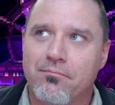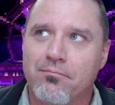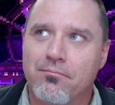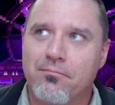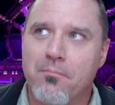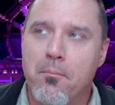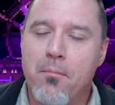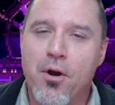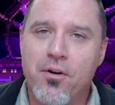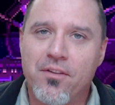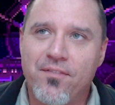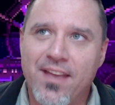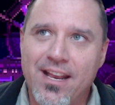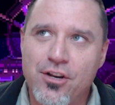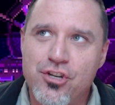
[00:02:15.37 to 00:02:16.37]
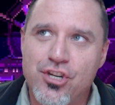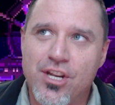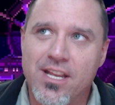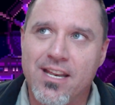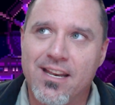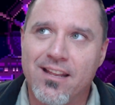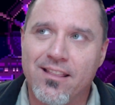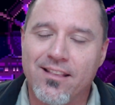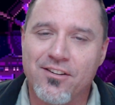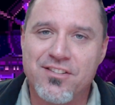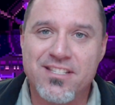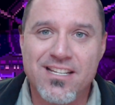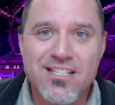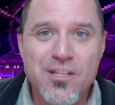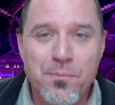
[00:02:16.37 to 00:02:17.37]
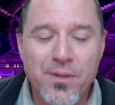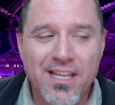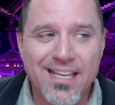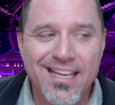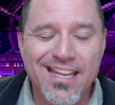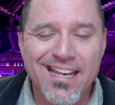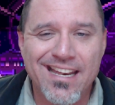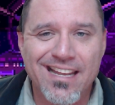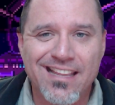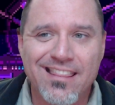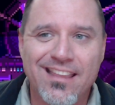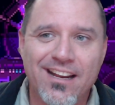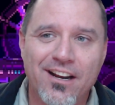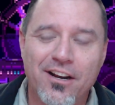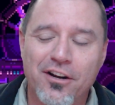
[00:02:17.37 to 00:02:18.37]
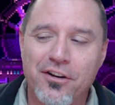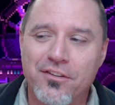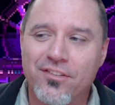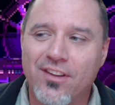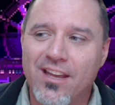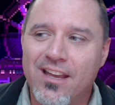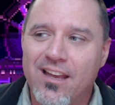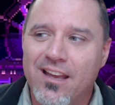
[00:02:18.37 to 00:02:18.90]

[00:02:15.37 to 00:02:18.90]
motivation, there's discipline, there's